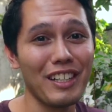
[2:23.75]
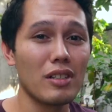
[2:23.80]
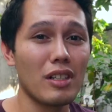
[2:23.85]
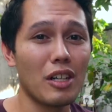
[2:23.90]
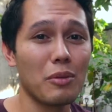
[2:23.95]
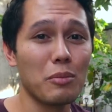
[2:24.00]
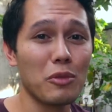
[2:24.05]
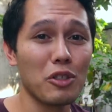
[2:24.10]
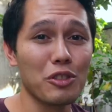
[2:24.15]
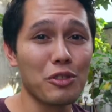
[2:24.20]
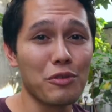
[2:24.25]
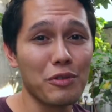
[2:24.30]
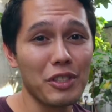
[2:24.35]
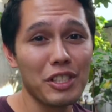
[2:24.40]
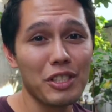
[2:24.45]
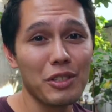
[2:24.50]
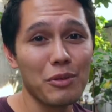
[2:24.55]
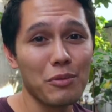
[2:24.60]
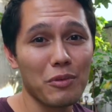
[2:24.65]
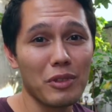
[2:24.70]
Our most
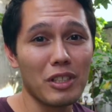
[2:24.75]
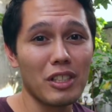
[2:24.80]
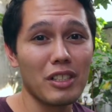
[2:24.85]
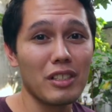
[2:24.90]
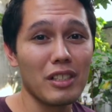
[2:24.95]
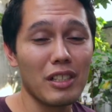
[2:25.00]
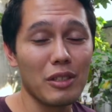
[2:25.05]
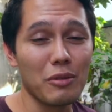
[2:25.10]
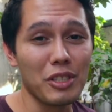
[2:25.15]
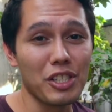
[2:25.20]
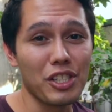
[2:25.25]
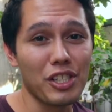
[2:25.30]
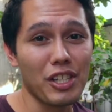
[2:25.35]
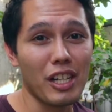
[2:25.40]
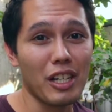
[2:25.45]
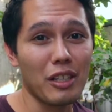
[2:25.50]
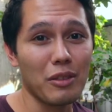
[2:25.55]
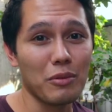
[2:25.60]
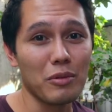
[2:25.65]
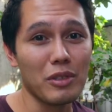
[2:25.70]
recent one that we
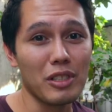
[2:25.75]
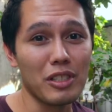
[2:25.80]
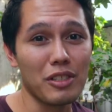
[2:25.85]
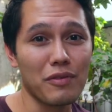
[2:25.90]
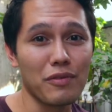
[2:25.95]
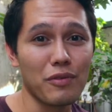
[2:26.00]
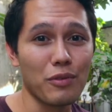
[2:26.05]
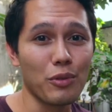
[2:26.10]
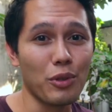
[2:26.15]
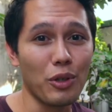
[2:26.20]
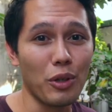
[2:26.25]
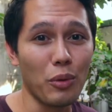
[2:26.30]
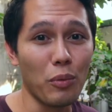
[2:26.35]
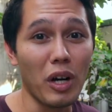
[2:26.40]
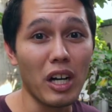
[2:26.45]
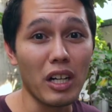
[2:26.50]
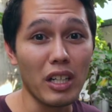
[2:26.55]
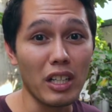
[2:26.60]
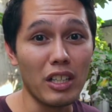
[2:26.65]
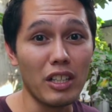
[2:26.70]
shot was for
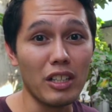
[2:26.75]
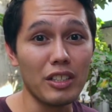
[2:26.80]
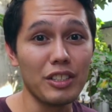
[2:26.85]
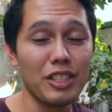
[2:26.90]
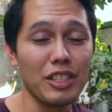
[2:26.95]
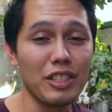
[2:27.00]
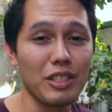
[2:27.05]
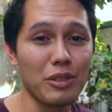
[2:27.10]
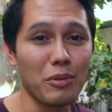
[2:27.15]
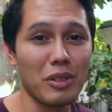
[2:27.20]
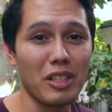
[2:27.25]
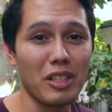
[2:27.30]
Wang Ad. She's a